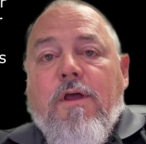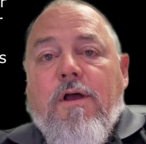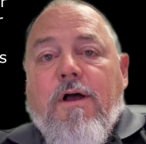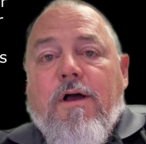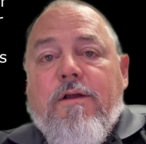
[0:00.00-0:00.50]

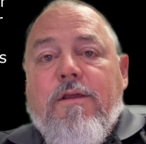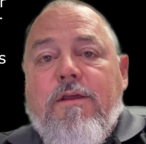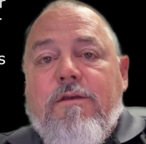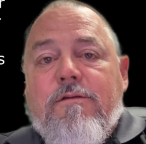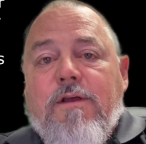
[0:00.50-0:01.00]
Uh,
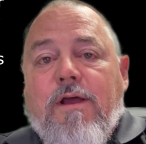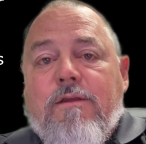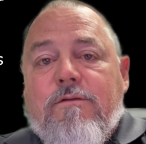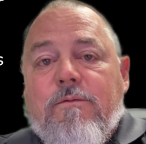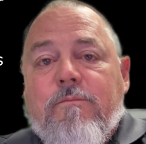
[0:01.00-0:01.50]
he's got
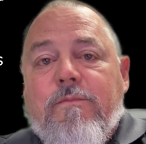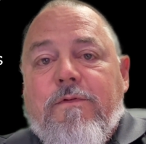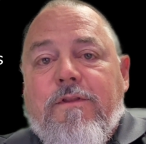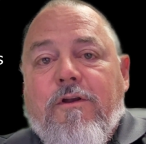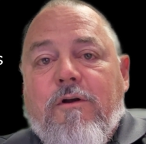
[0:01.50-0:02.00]
some
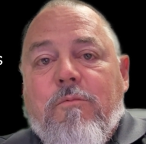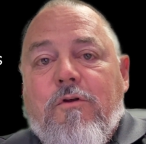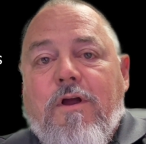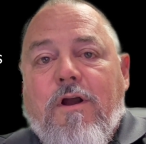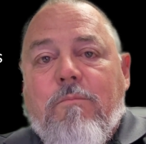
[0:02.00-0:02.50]

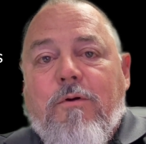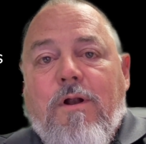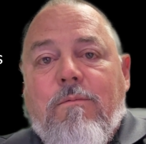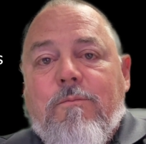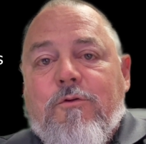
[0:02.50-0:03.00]
terrible car
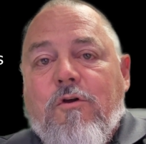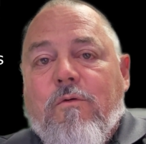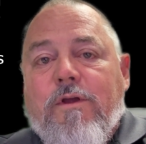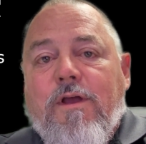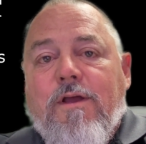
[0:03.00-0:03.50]
problems
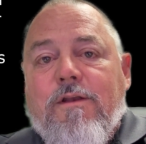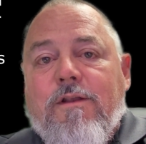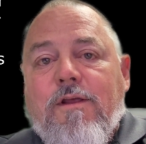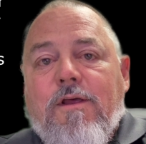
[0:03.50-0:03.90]
going on,